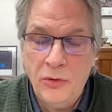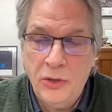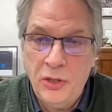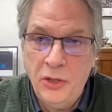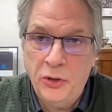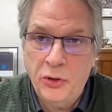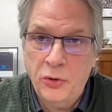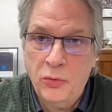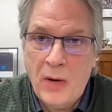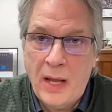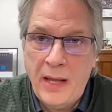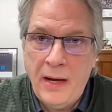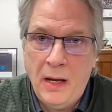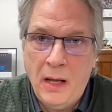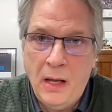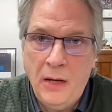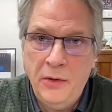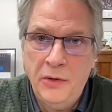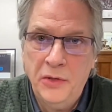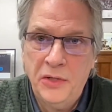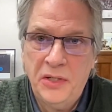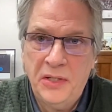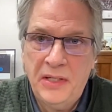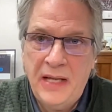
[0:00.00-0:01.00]
to try to
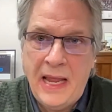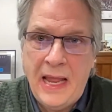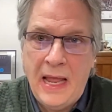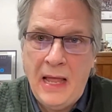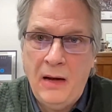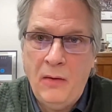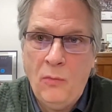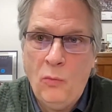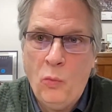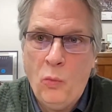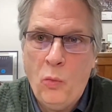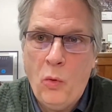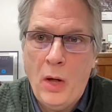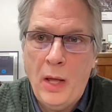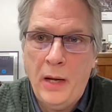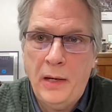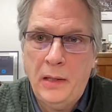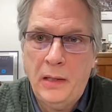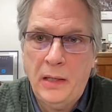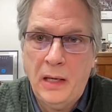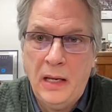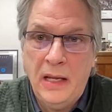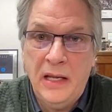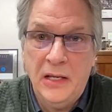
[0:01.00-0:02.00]
understand
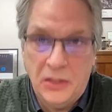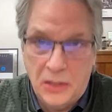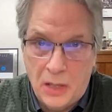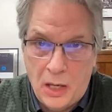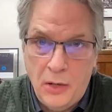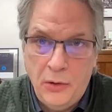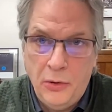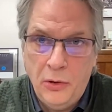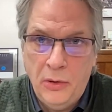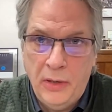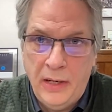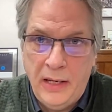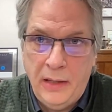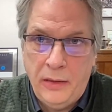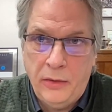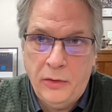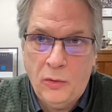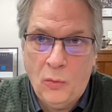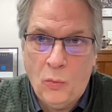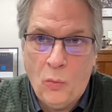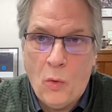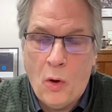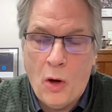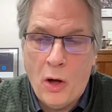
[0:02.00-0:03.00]
what is underneath
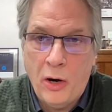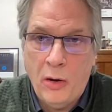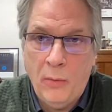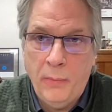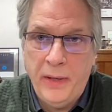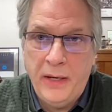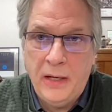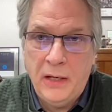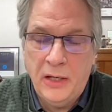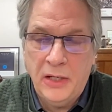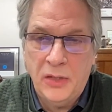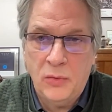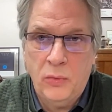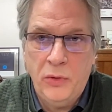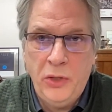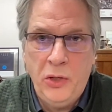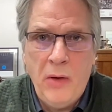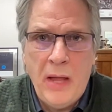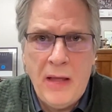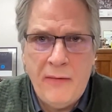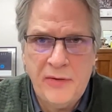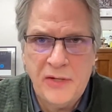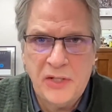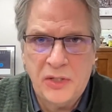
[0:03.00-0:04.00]
the water, because when you
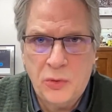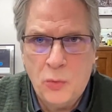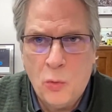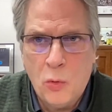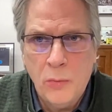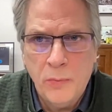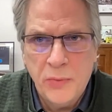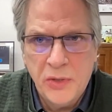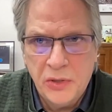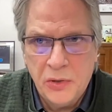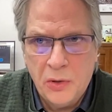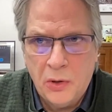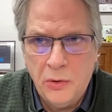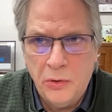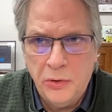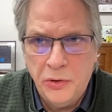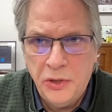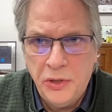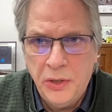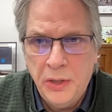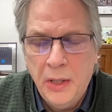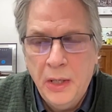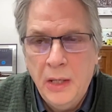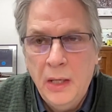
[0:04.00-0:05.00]
have a storm
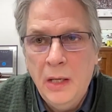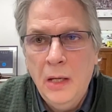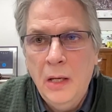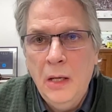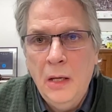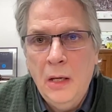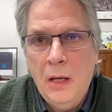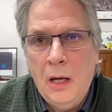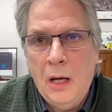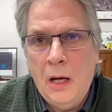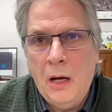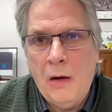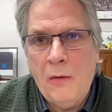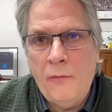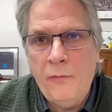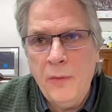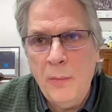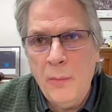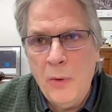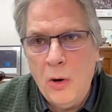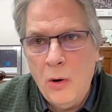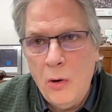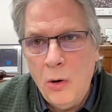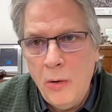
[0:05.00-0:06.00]
surge
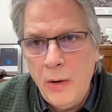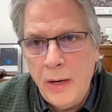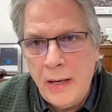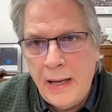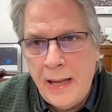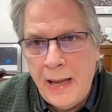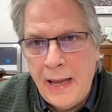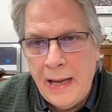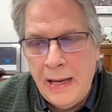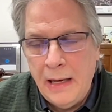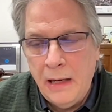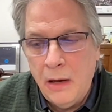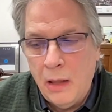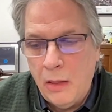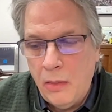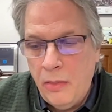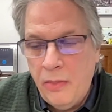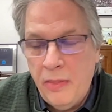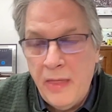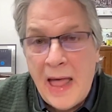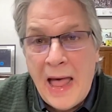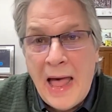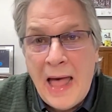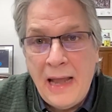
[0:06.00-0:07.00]
from a hurricane,
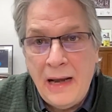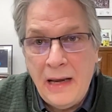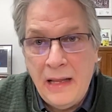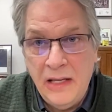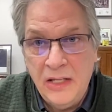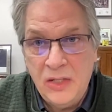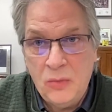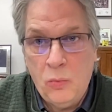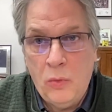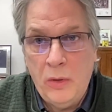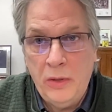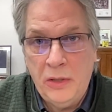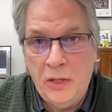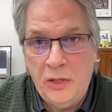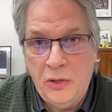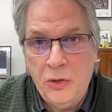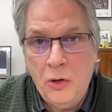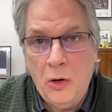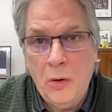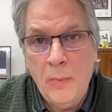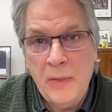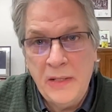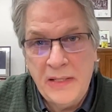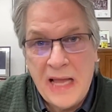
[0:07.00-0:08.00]
that is what
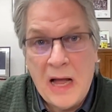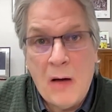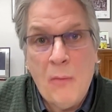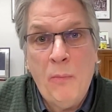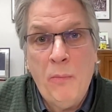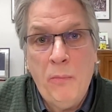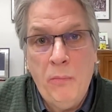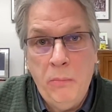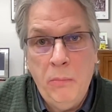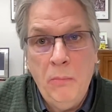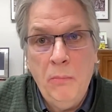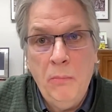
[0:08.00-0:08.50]
determines how